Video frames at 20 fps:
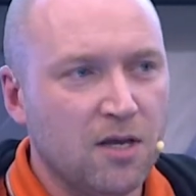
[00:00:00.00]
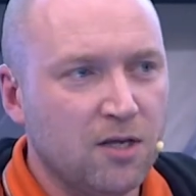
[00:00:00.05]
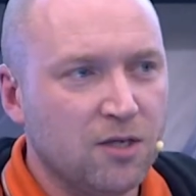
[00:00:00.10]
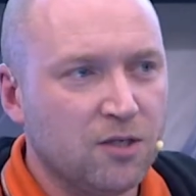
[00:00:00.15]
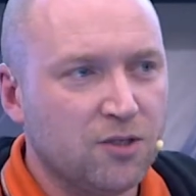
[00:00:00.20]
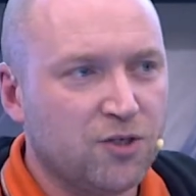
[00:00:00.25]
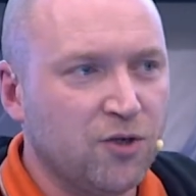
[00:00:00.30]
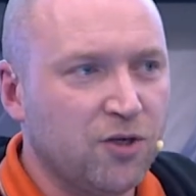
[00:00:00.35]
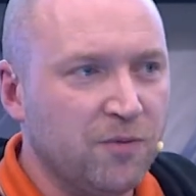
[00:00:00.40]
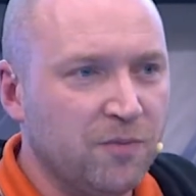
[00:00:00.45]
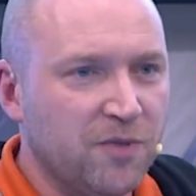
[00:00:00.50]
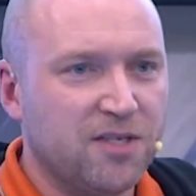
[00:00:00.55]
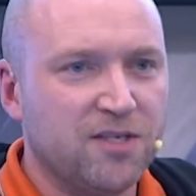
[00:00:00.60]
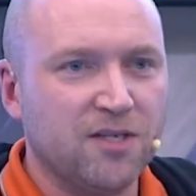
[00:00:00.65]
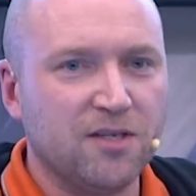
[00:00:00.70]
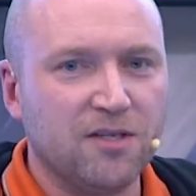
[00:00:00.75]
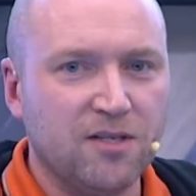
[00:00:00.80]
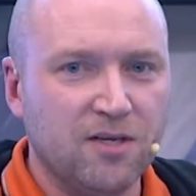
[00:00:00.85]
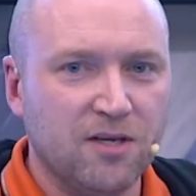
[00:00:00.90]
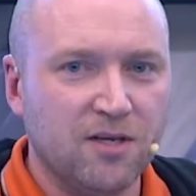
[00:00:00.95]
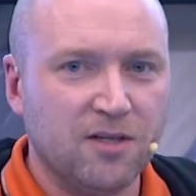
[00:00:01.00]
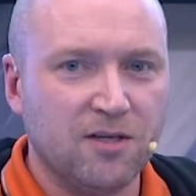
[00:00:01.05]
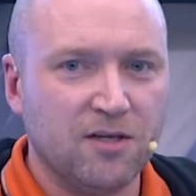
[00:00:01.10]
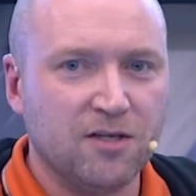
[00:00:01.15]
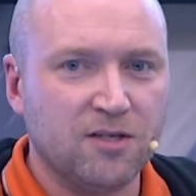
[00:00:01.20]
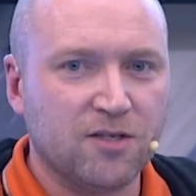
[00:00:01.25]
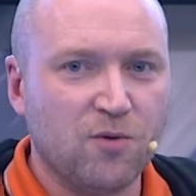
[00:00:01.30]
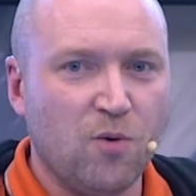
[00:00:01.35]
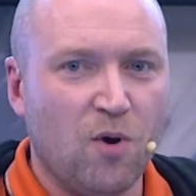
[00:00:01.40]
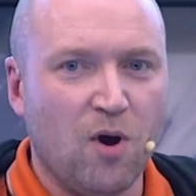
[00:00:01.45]
Should it be something
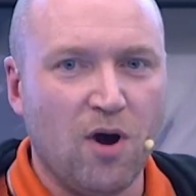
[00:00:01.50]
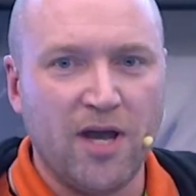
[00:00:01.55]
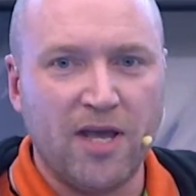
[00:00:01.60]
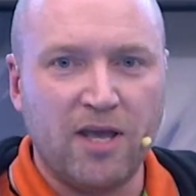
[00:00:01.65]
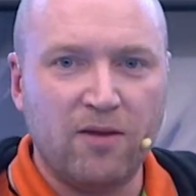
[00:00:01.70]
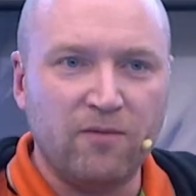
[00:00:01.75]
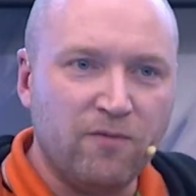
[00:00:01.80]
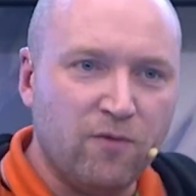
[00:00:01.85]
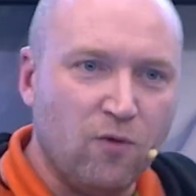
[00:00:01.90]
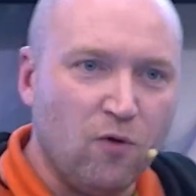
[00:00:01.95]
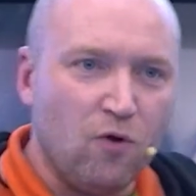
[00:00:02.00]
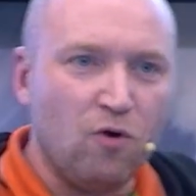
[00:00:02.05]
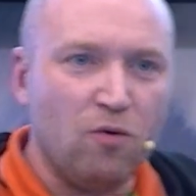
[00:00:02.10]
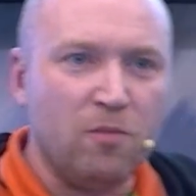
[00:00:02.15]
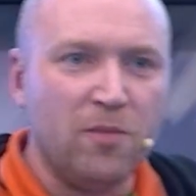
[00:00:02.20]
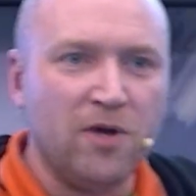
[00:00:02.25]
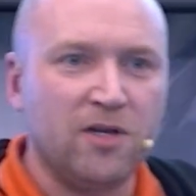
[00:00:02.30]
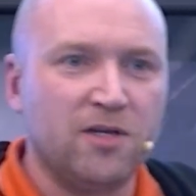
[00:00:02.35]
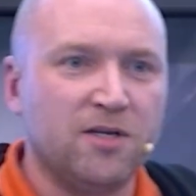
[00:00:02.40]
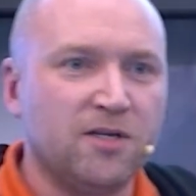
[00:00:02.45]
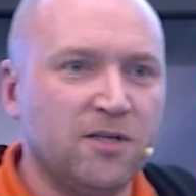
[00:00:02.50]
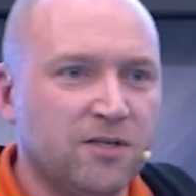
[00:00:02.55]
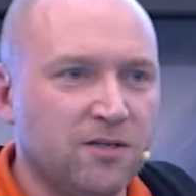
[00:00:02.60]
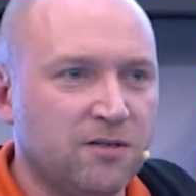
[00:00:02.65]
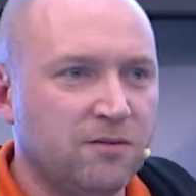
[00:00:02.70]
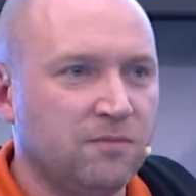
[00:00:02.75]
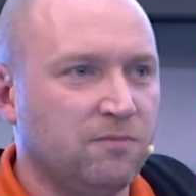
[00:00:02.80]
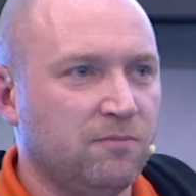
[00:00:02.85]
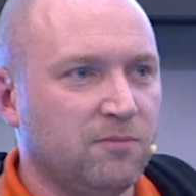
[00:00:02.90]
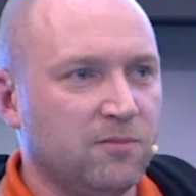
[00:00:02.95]
that's quite informal and
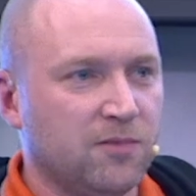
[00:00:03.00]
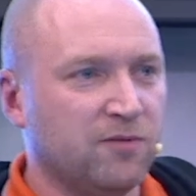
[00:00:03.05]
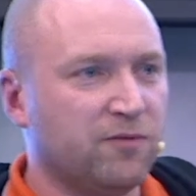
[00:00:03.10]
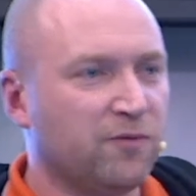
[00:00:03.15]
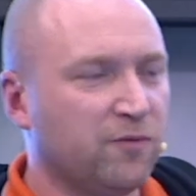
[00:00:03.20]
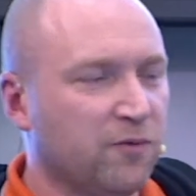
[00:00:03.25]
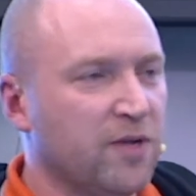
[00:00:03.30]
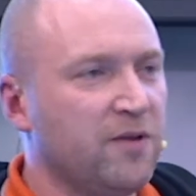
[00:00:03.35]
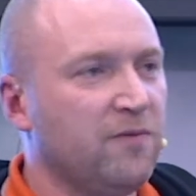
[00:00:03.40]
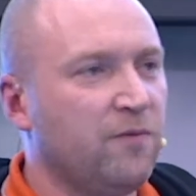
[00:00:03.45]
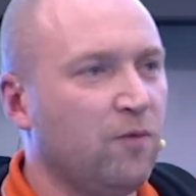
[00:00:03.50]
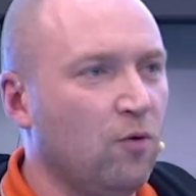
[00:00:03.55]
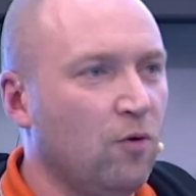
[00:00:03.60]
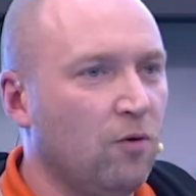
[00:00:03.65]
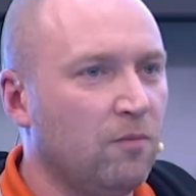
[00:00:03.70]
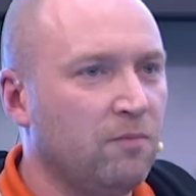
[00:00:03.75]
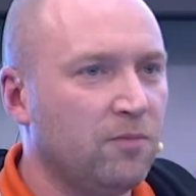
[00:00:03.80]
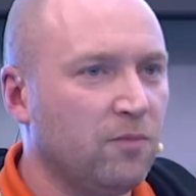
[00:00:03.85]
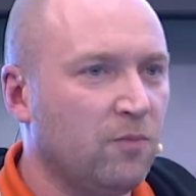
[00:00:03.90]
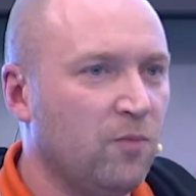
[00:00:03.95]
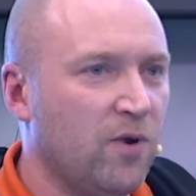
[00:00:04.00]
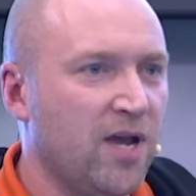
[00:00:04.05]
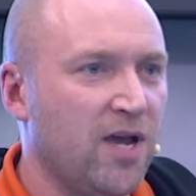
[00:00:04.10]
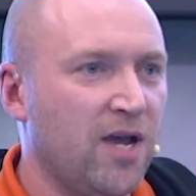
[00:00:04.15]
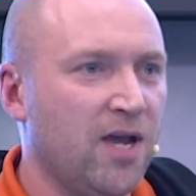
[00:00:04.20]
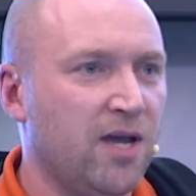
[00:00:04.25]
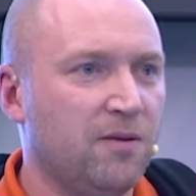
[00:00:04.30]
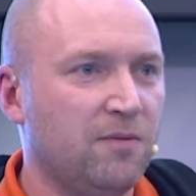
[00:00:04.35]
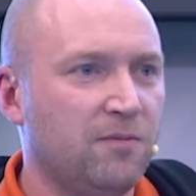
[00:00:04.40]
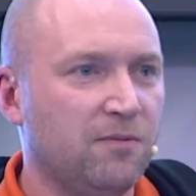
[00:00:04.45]
free-form, where,